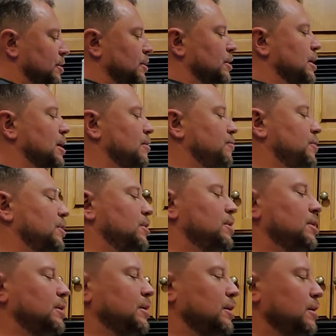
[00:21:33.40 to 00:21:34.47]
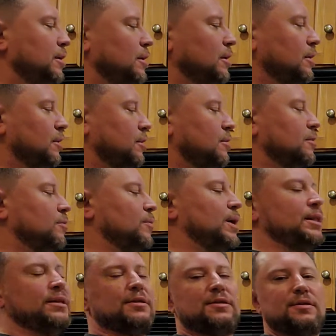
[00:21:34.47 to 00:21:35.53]
Okay, if you look, the way
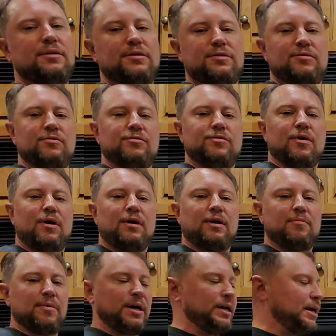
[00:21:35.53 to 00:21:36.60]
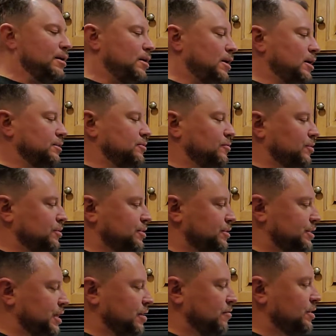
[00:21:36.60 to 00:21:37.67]
this is drawn up right now, odds versus
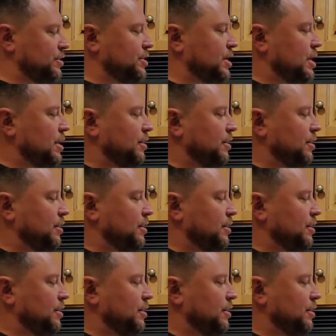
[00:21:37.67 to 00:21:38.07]
evens,